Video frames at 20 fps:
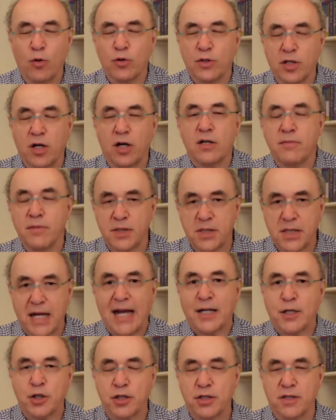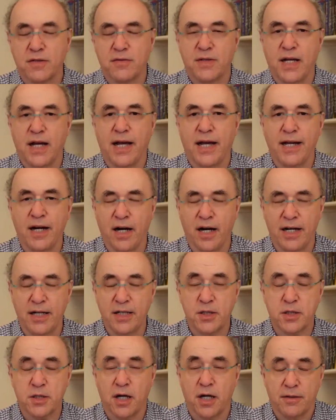autonomous actions of the
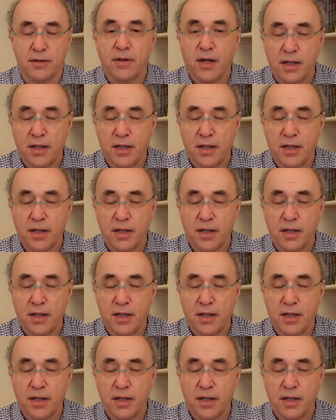AIs and,